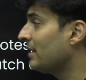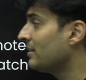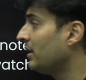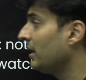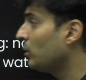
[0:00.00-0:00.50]

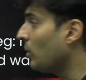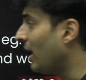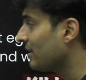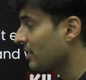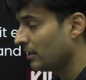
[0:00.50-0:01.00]
hesitate to
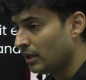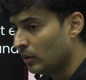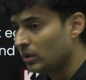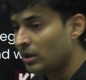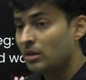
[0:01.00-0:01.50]
ask a
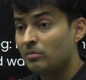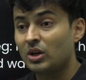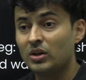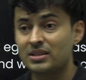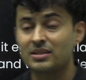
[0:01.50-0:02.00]
doubt,
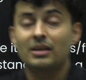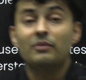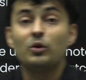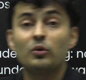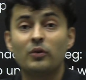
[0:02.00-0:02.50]
because
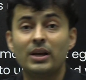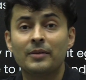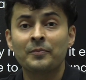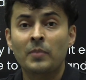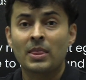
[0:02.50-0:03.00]
if you feel
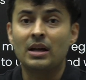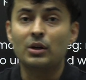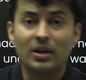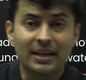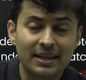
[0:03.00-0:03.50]
that
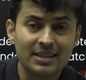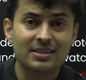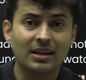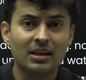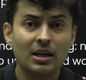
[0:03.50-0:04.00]
you are getting
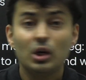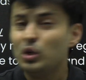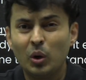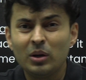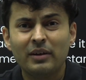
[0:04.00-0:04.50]
stuck,
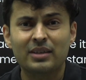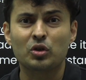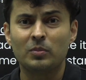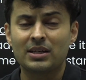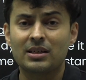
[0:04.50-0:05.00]
don't waste
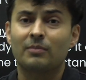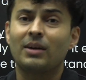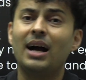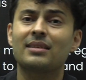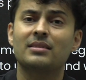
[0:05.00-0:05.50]
too much time.
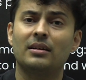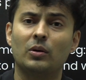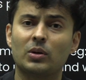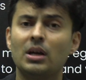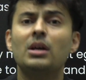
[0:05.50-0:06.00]
Ask the
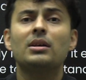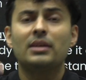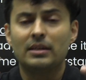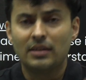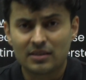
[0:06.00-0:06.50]
doubt.
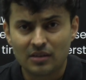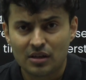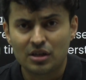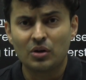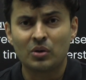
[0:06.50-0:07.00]
Either
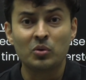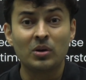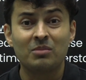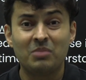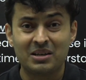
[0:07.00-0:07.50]
search it on
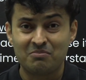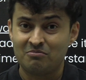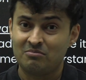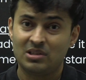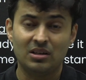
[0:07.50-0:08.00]
Google, but
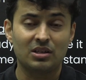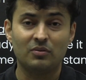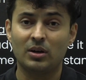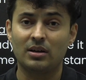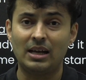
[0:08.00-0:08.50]
search
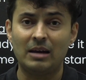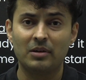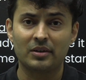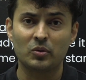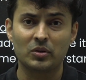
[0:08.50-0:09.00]
for
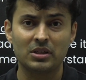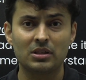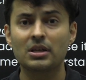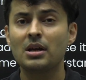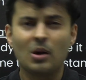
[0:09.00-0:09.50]
reliable
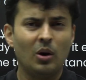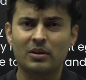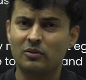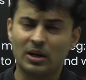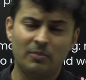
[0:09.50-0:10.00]
sources, or
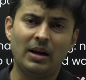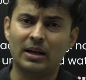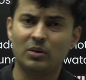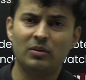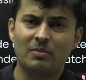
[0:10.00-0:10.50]
if you are a
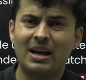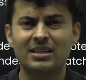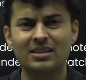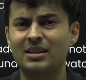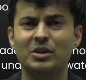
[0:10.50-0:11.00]
part of our
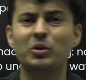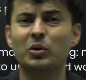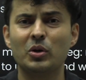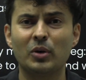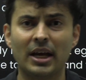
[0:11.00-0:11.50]
batches, then you
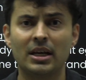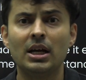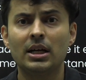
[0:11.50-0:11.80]
know you can